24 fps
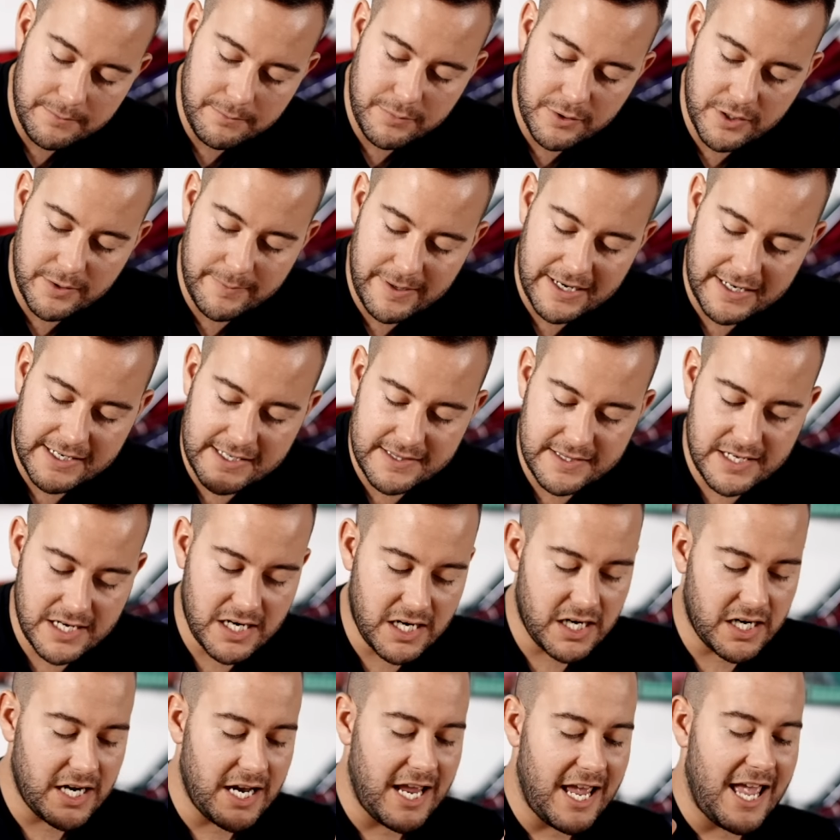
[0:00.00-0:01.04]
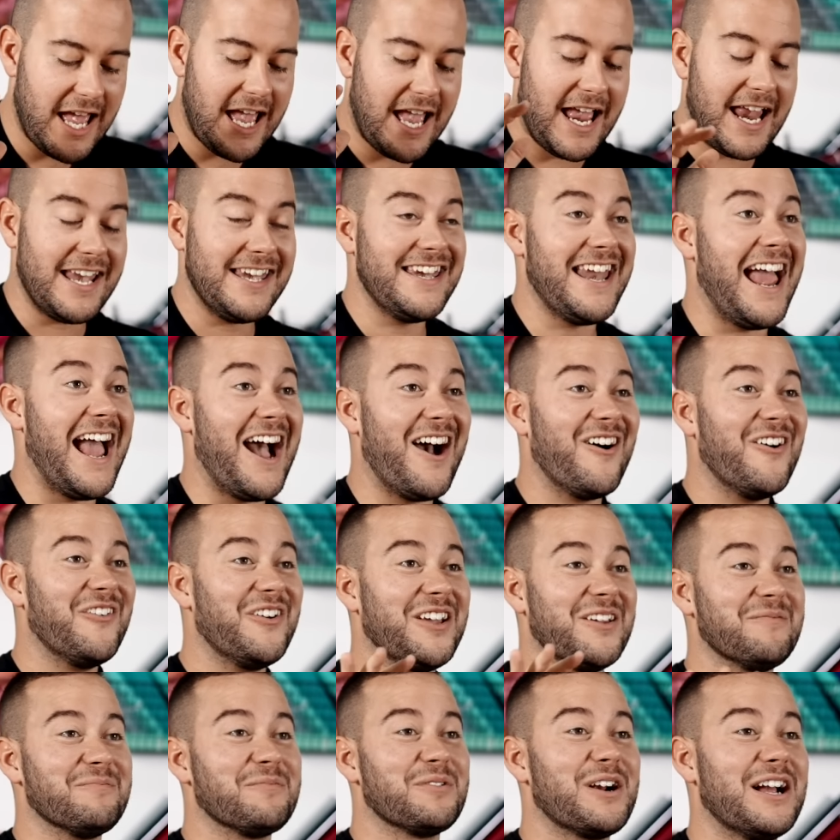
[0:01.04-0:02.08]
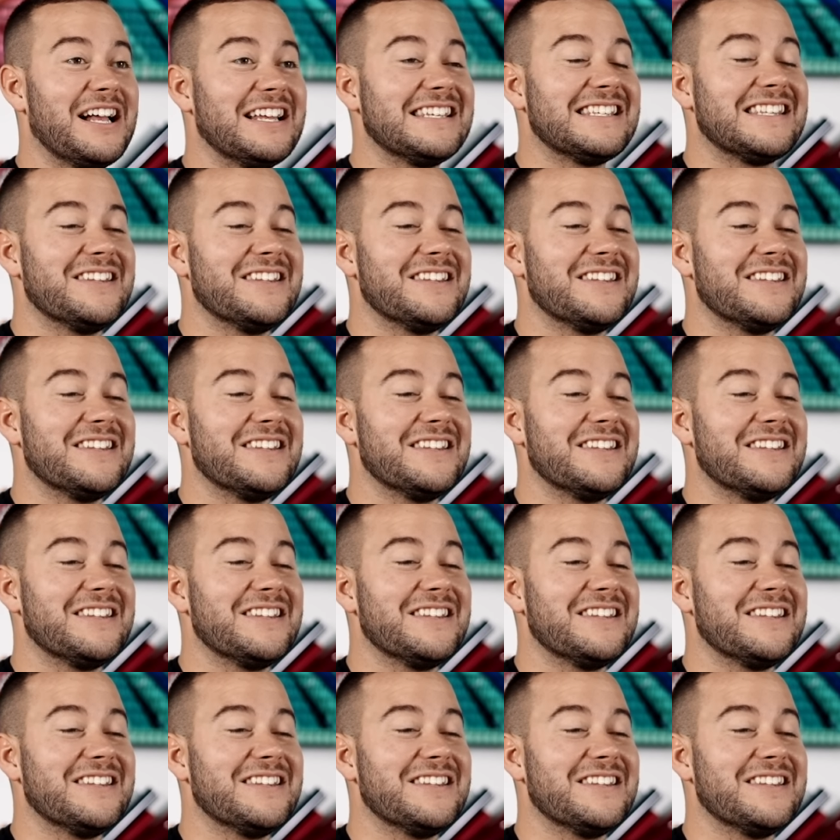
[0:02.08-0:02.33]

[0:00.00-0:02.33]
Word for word: put it back in there, and now we can press